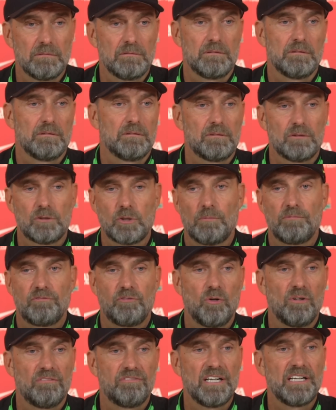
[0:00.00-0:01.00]
the top
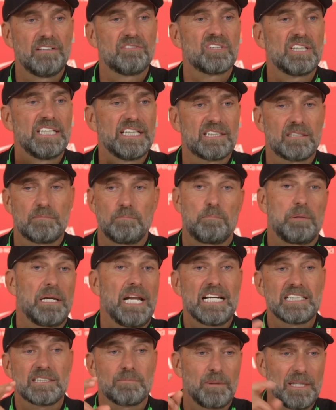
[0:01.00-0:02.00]
four, five, six,
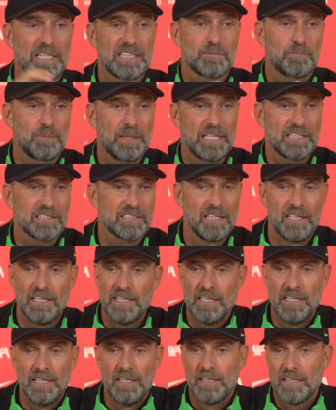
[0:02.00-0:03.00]
plus, plus, plus,
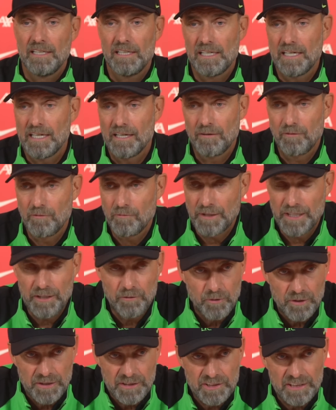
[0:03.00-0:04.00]
uh, where you
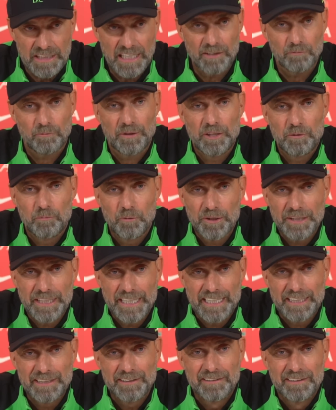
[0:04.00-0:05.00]
want to start, where you want to
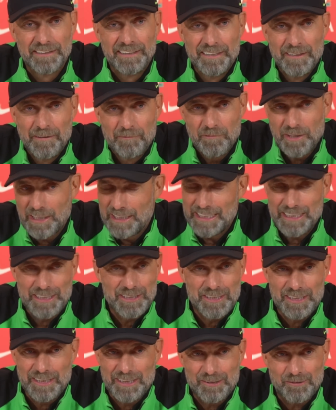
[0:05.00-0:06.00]
end. The league
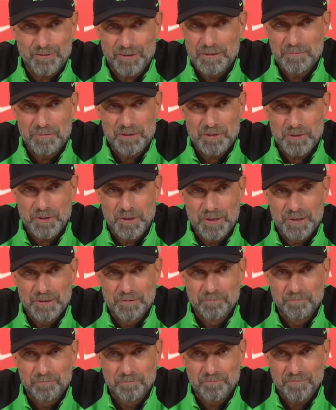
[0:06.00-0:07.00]
is extremely strong.
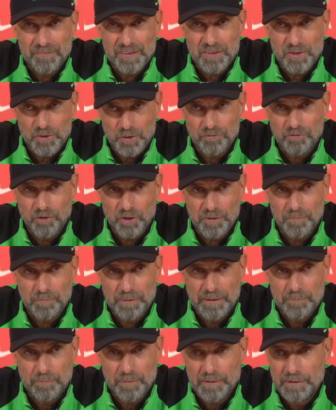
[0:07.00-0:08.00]
It's good for the
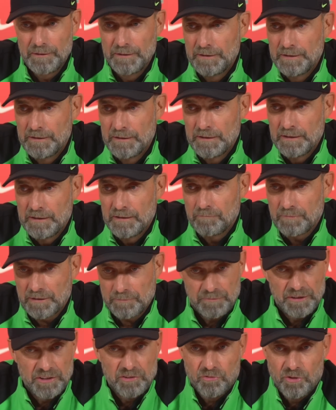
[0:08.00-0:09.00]
people, but
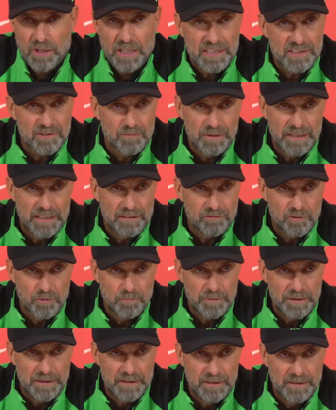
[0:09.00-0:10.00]
means for us we have to
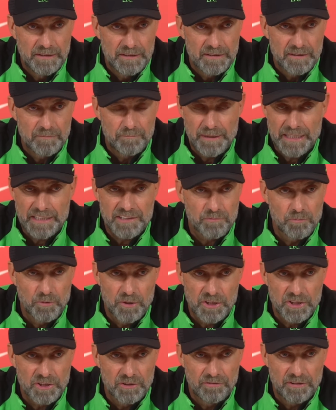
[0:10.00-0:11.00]
be the best
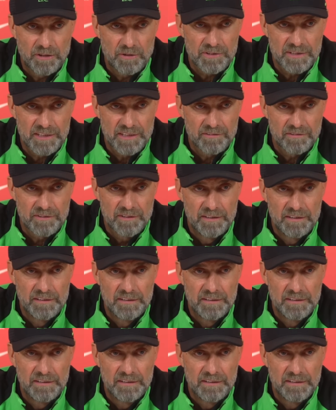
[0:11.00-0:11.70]
version of ourselves.